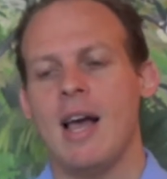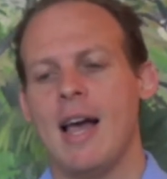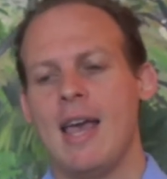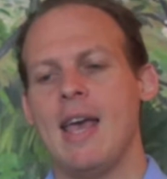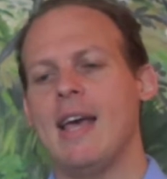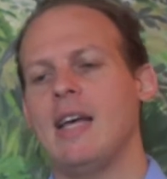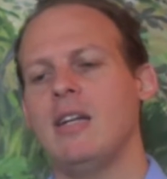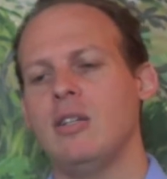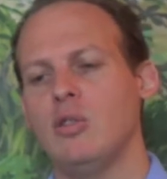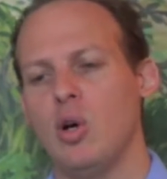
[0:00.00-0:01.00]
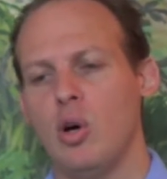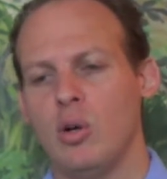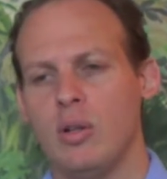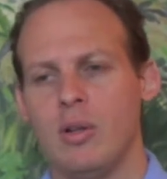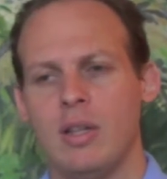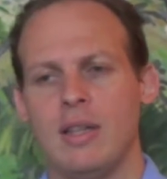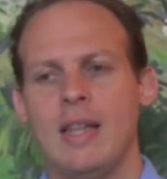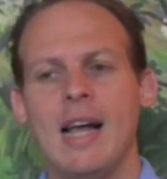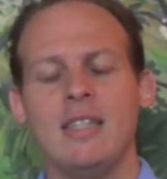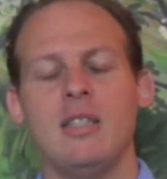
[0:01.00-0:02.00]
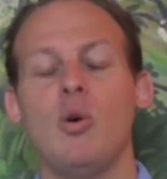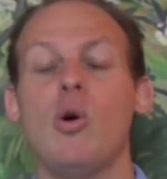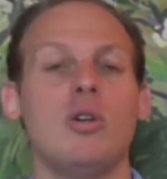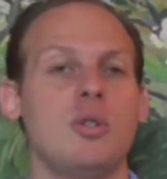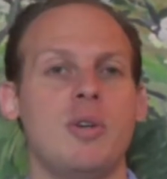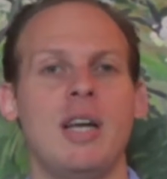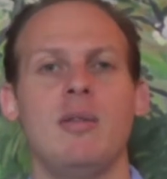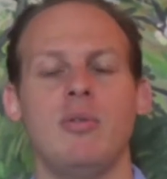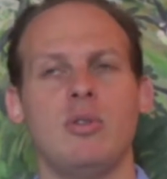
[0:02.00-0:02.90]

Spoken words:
And so that's the course, right?